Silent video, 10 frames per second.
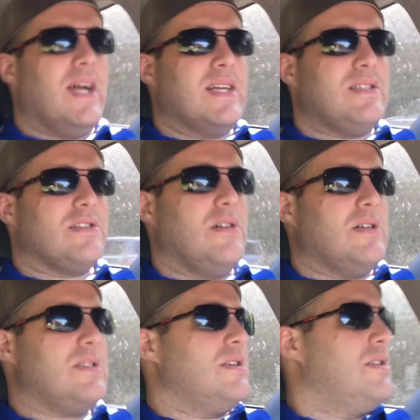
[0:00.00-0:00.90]
I can
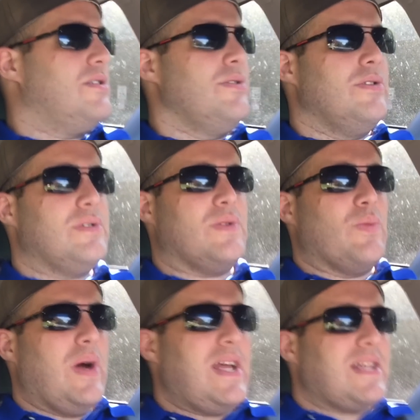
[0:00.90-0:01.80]
start, you know,
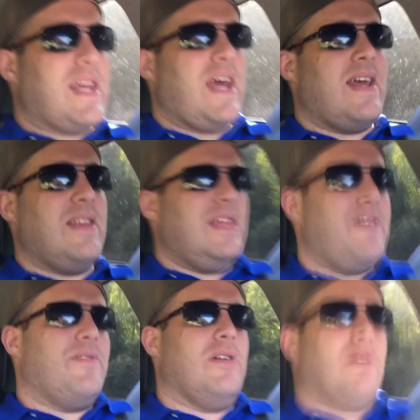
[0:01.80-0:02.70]
losing weight again,
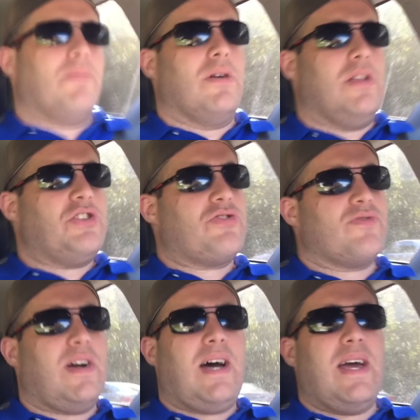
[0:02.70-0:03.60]
even though I'm going to
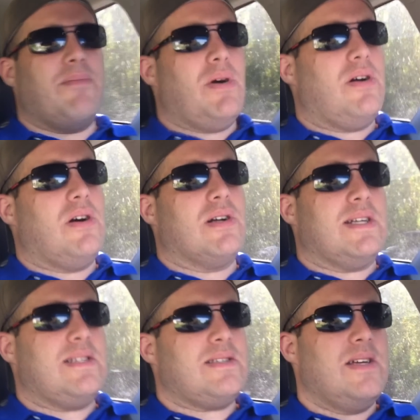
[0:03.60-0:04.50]
try my
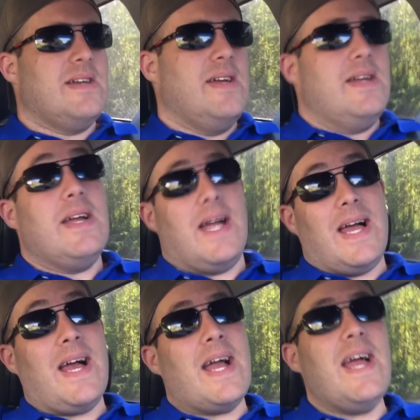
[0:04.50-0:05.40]
hardest.
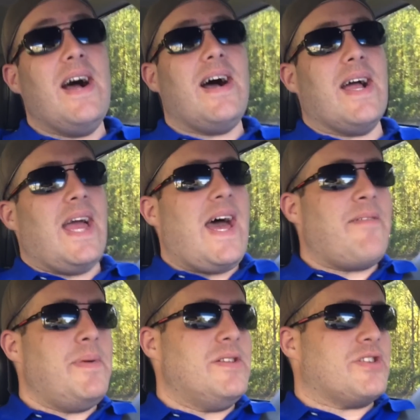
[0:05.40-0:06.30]
I
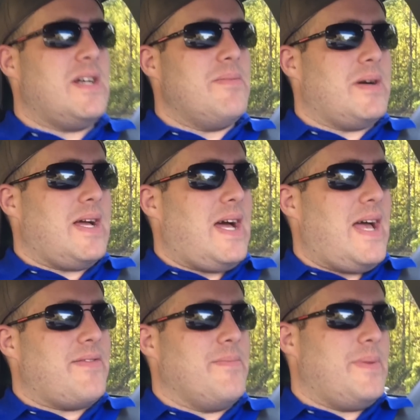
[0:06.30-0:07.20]
have been trying, but I
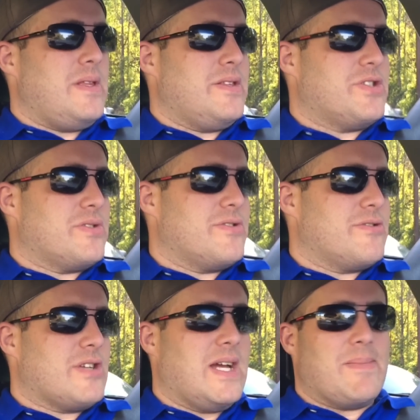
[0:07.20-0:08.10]
haven't been
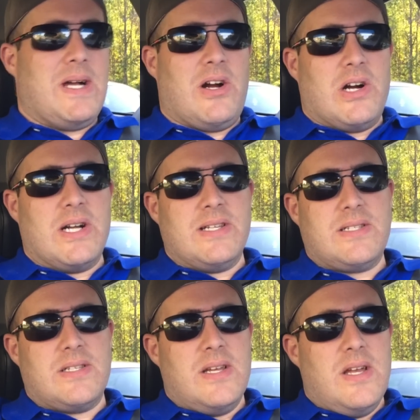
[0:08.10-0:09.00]
trying my
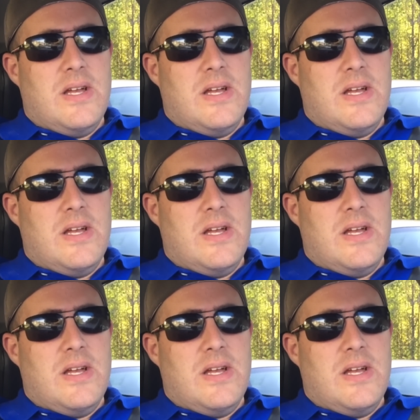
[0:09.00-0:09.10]
hardest